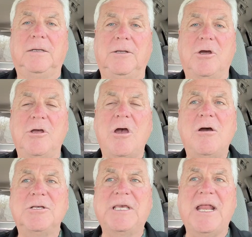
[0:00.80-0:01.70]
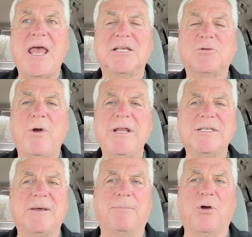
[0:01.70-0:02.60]
You know, I always get asked, when
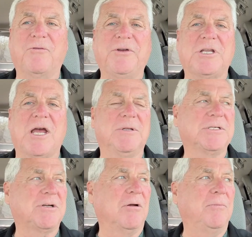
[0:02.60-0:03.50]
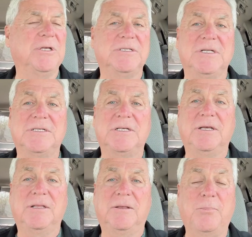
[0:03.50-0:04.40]
is the perfect time to start a business?
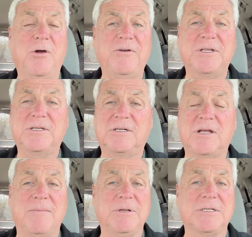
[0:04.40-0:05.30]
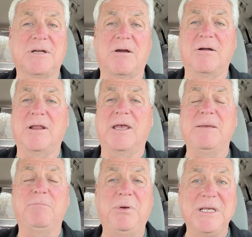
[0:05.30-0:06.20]
The perfect time to start a
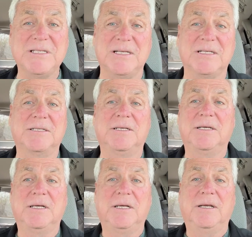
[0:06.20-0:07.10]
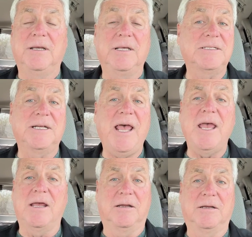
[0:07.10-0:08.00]
business is
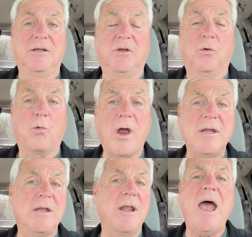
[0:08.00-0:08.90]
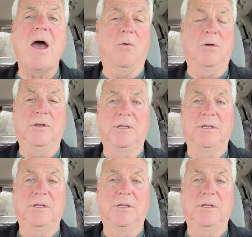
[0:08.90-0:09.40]
today, right now.